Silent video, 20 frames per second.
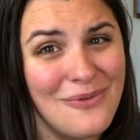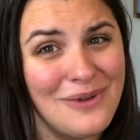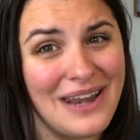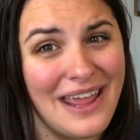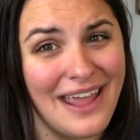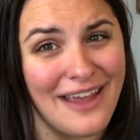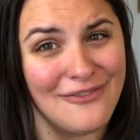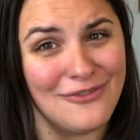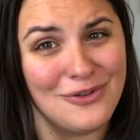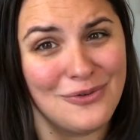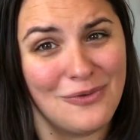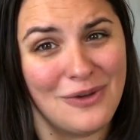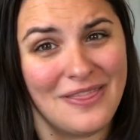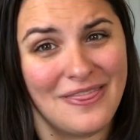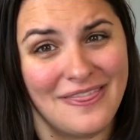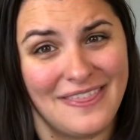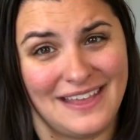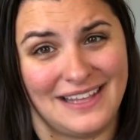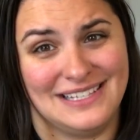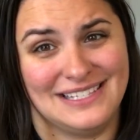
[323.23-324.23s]
what
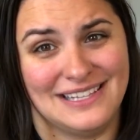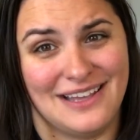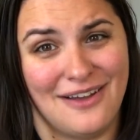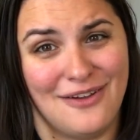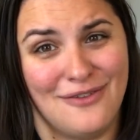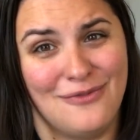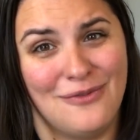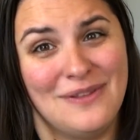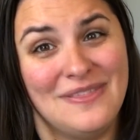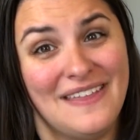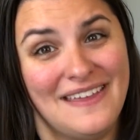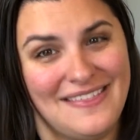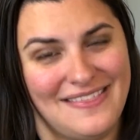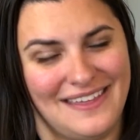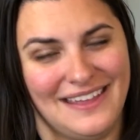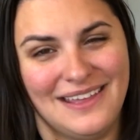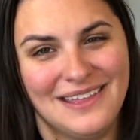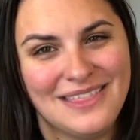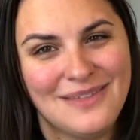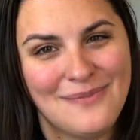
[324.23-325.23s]
everyone thinks of when they
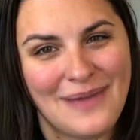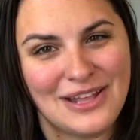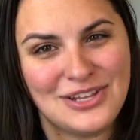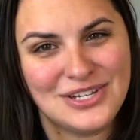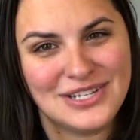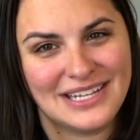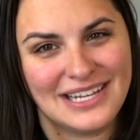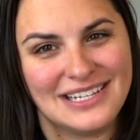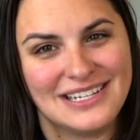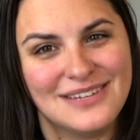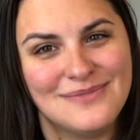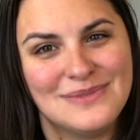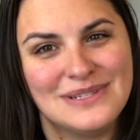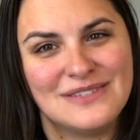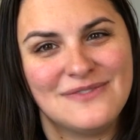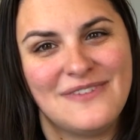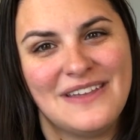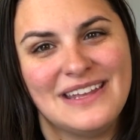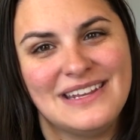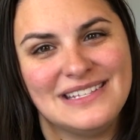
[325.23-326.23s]
think of the Magic Kingdom
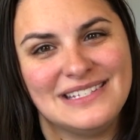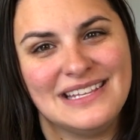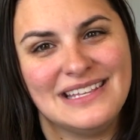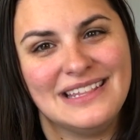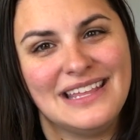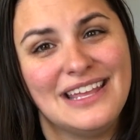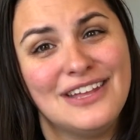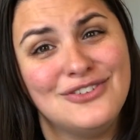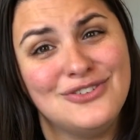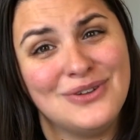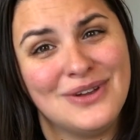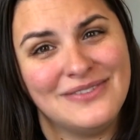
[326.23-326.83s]
as Fantasyland.